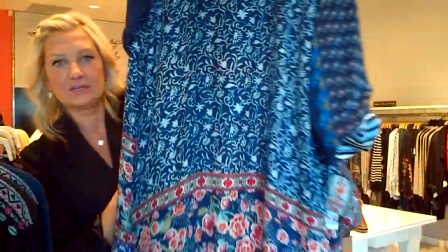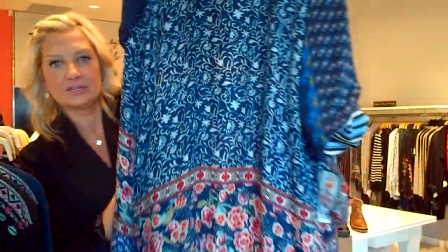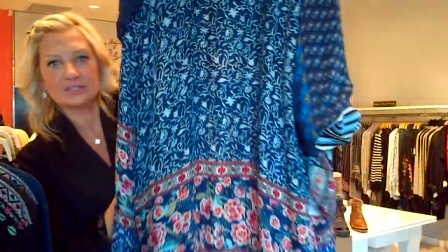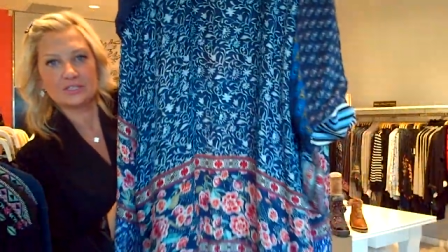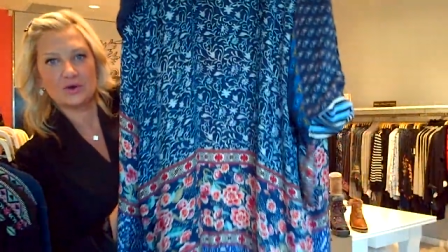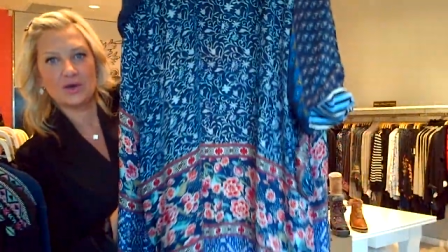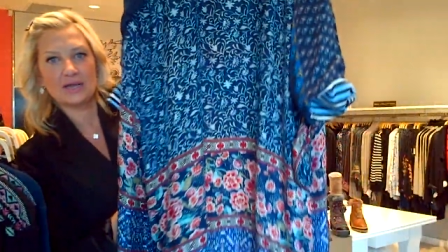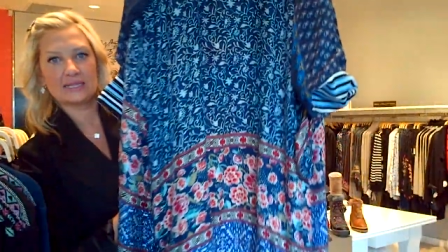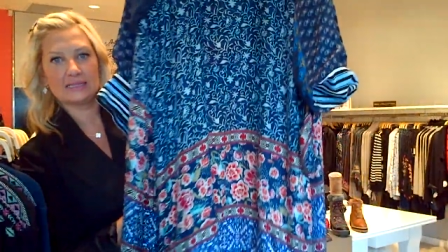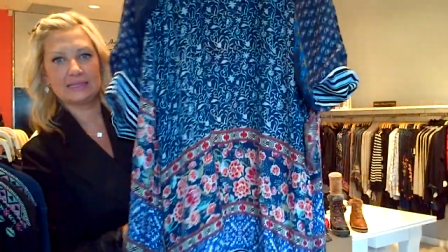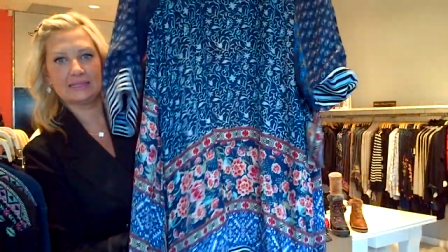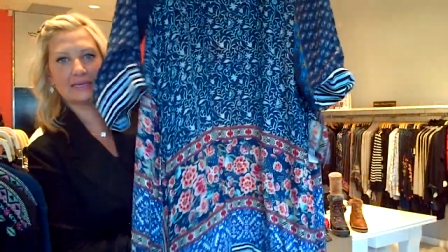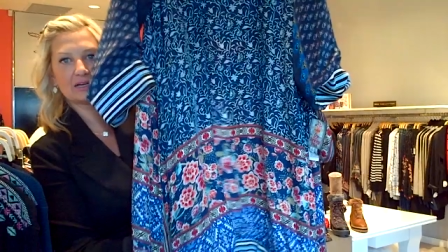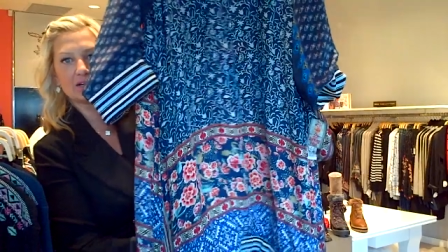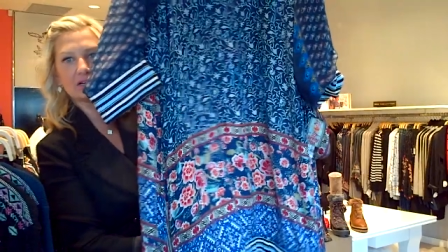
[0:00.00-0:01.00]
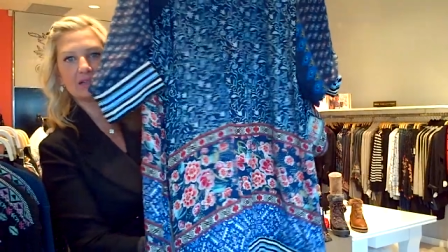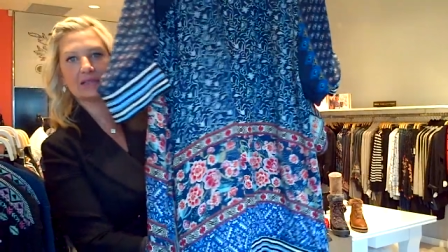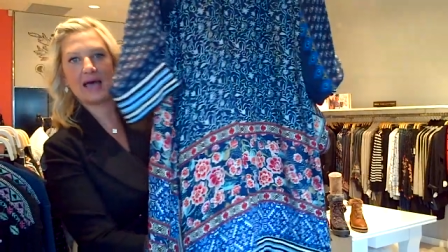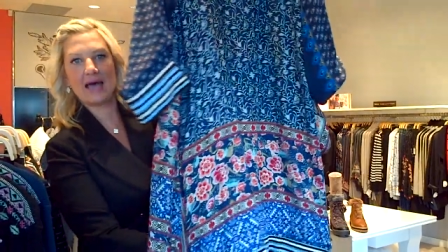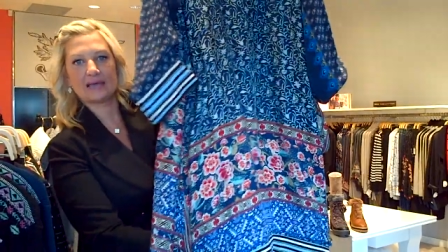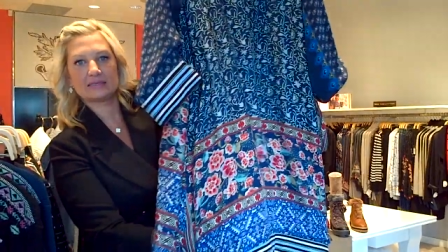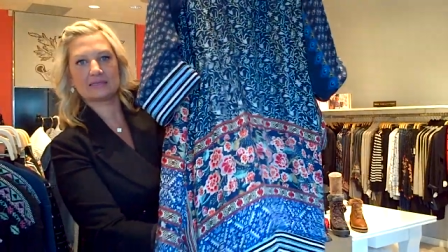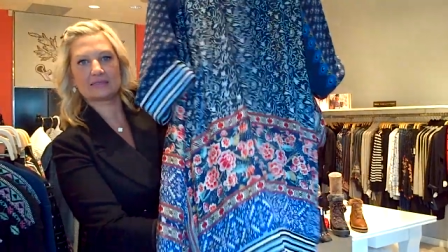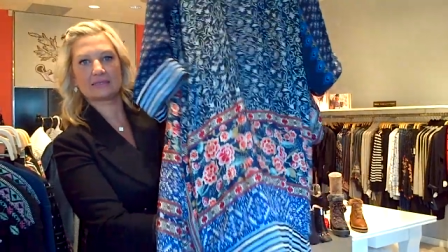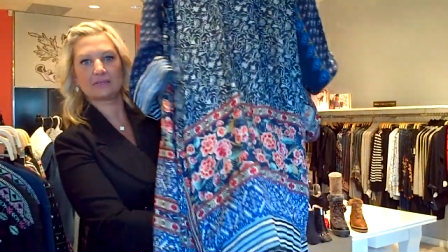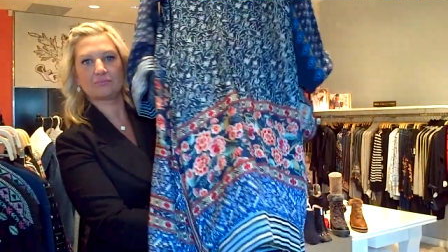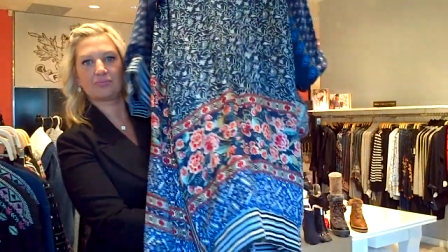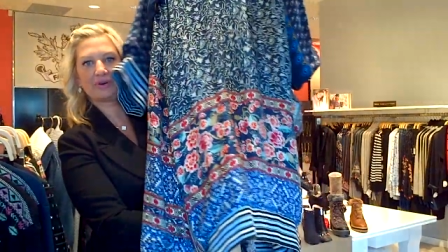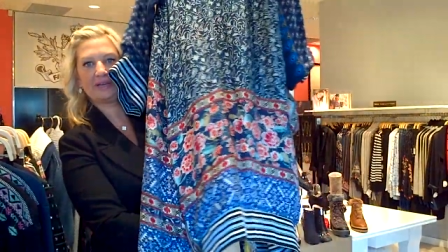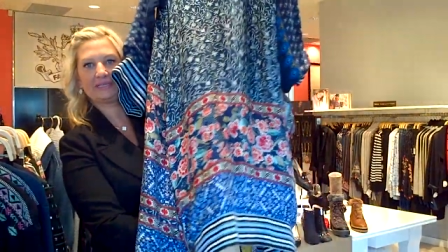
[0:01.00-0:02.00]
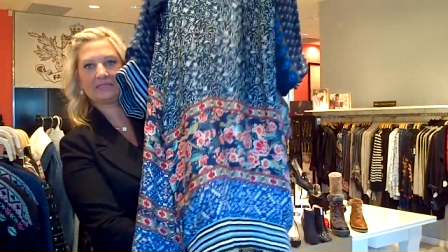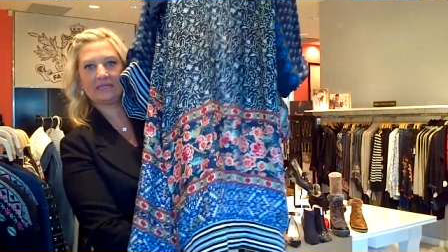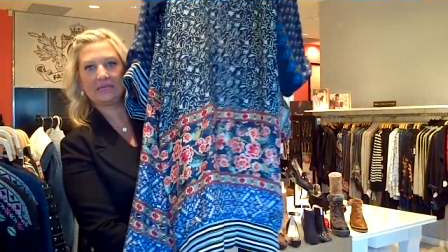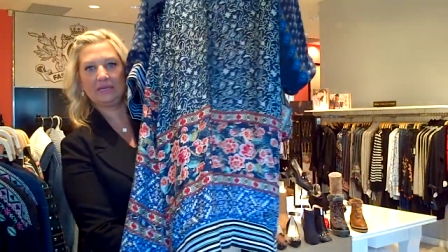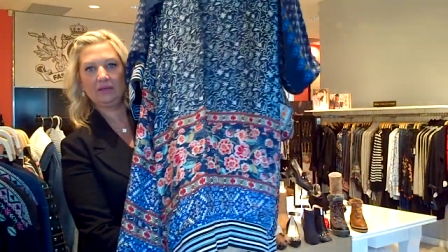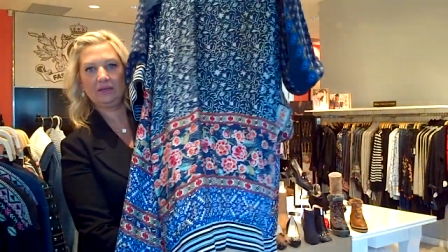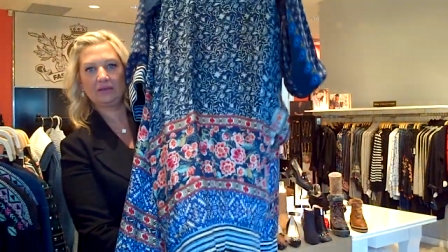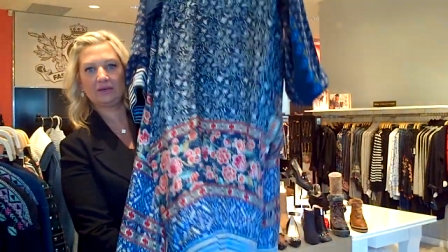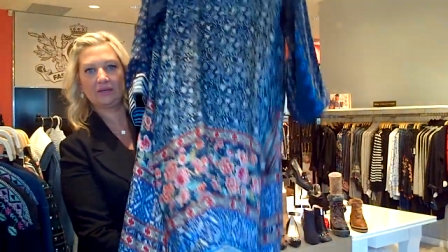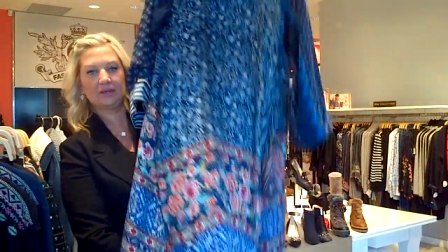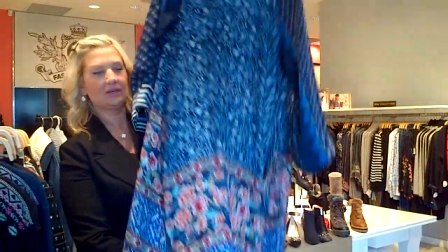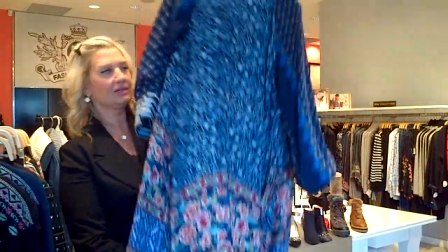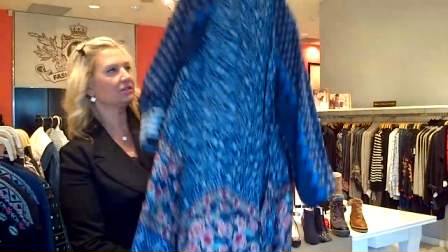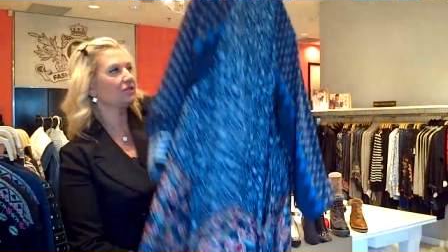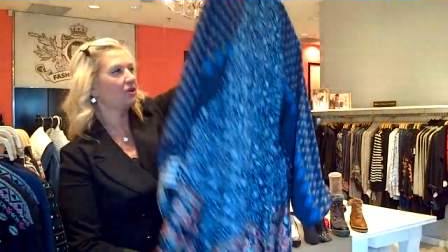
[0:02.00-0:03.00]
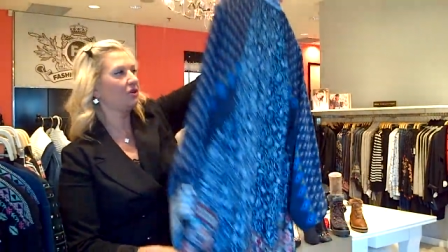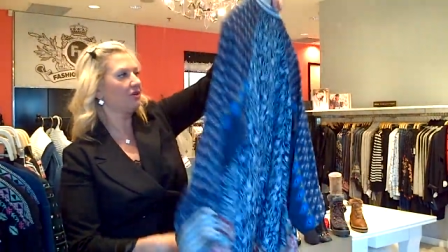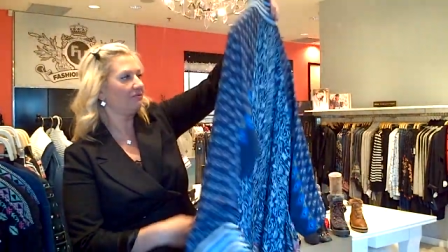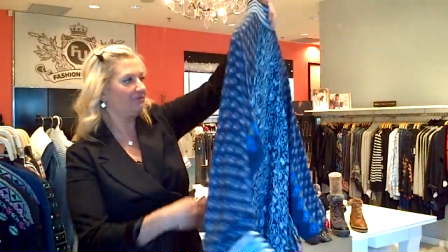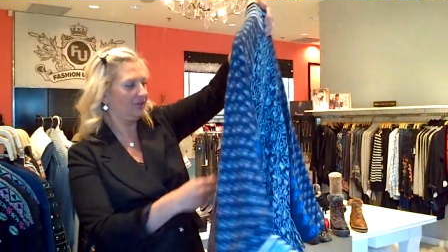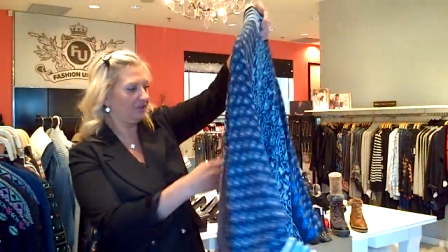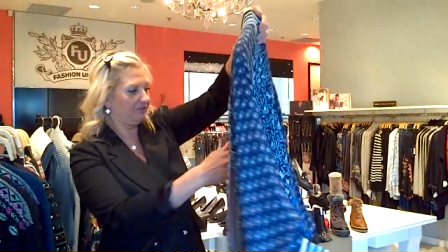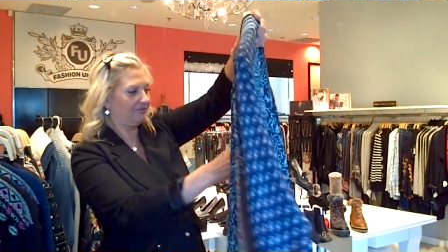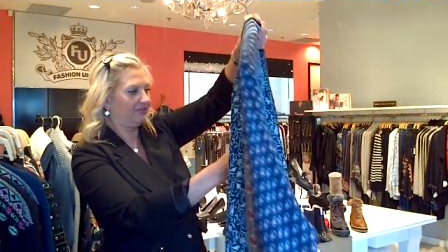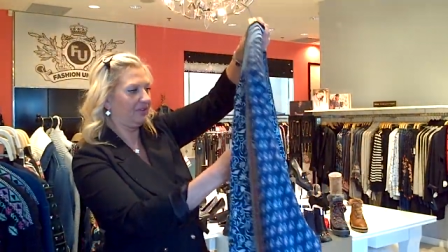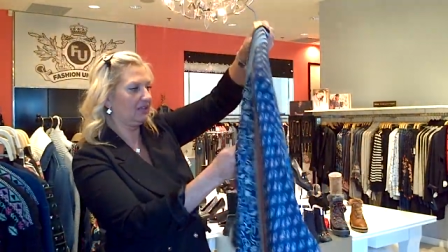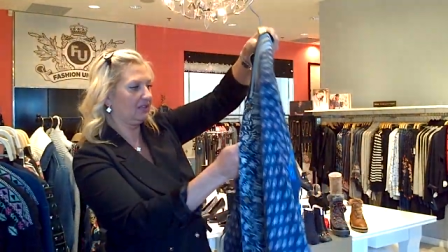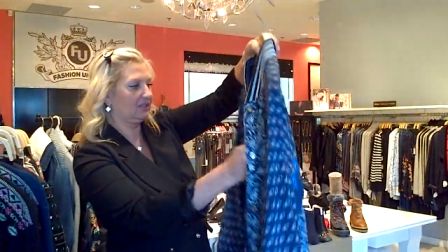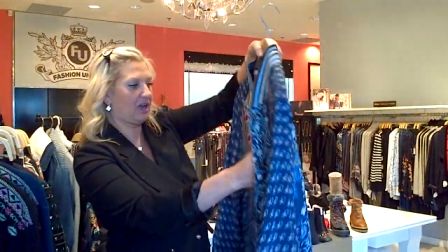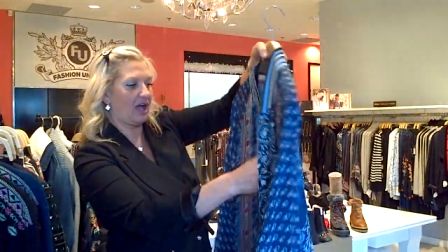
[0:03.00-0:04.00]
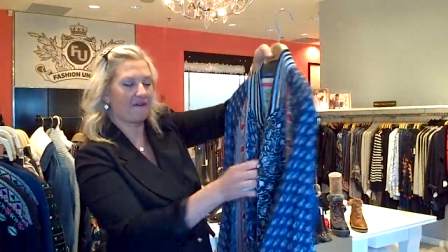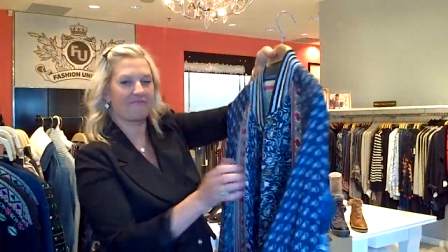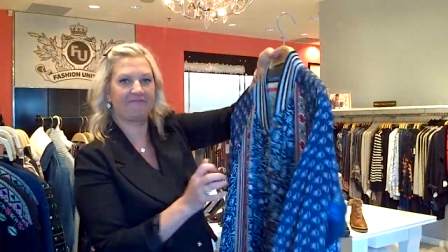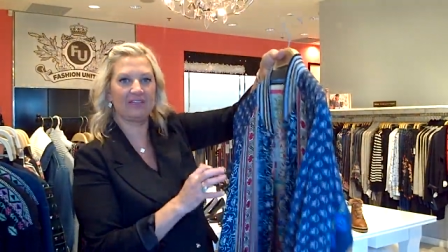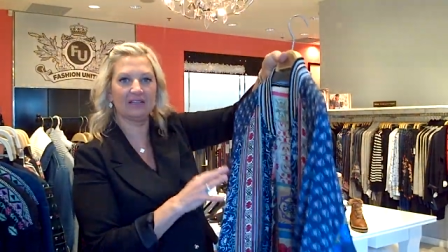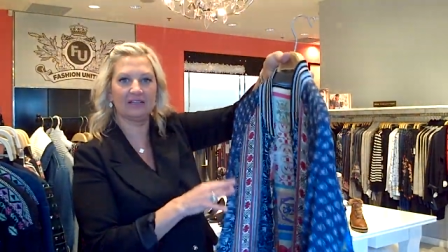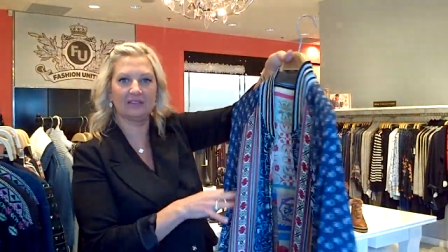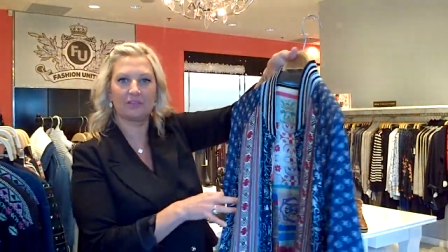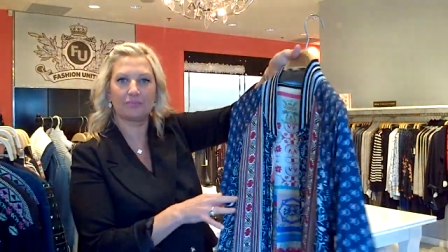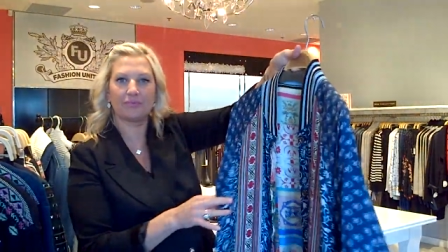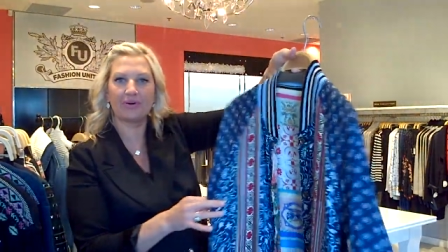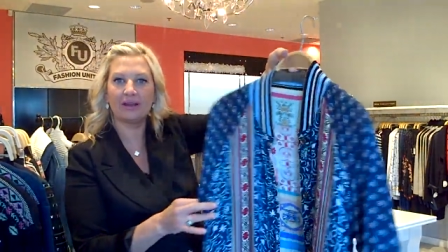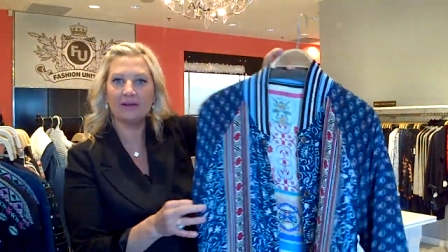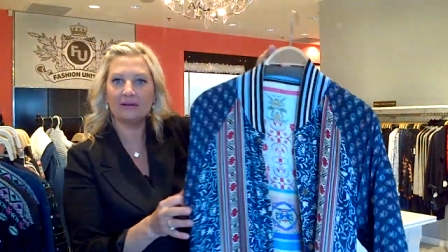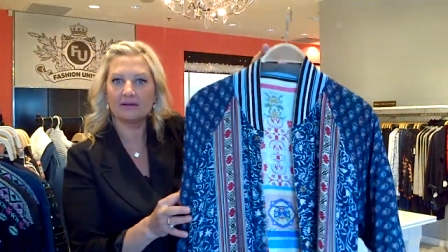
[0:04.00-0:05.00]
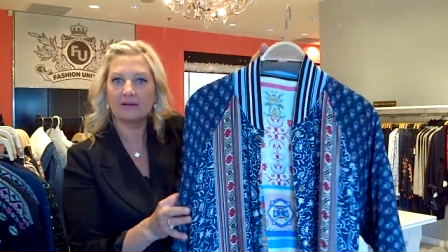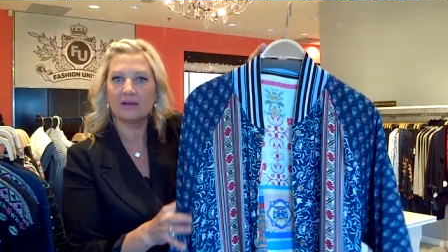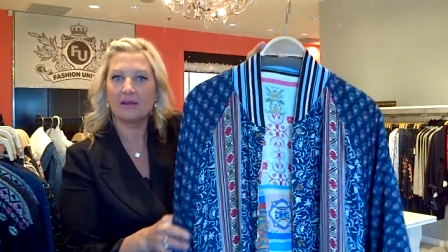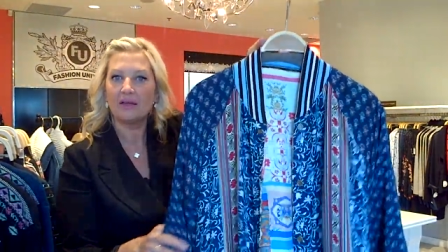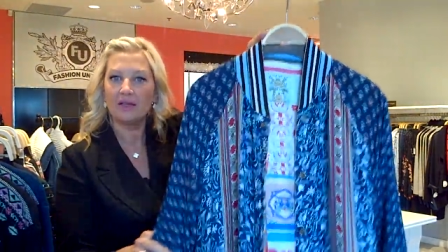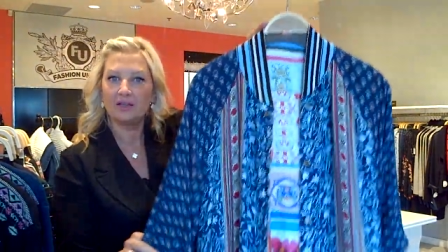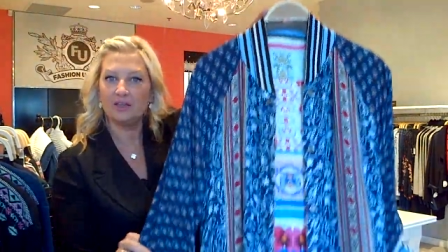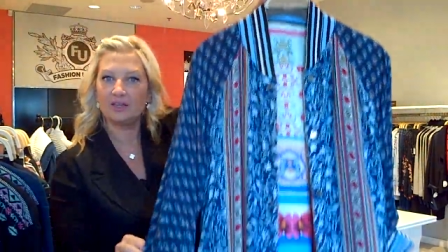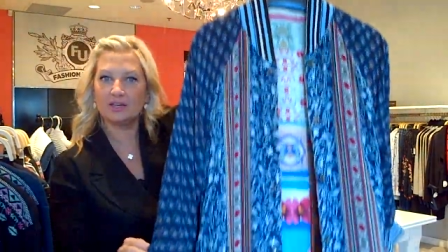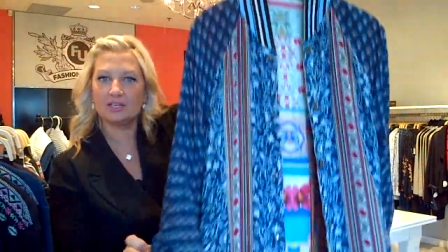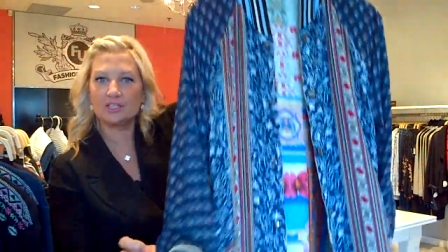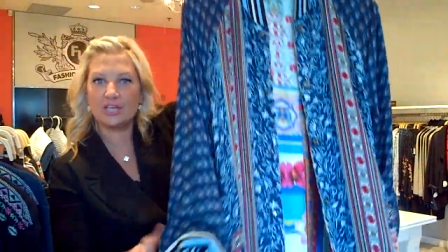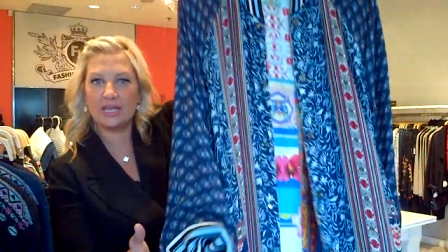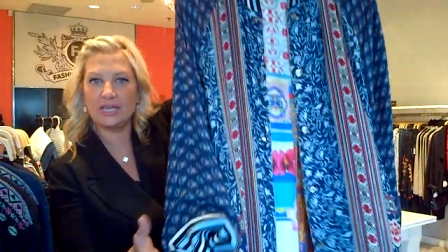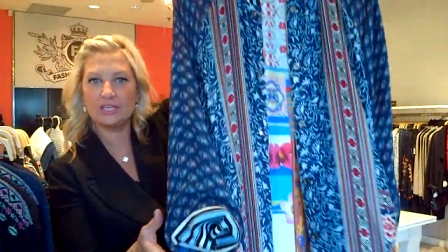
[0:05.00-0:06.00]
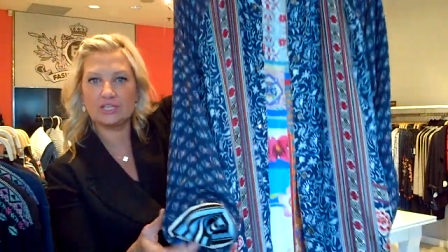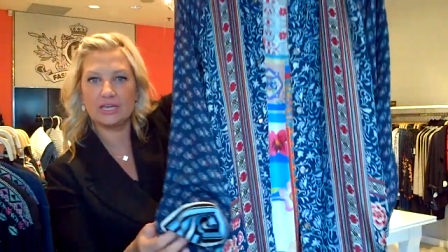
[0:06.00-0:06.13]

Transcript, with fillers: So a little less printy. So if you're feel not feeling the print, you can change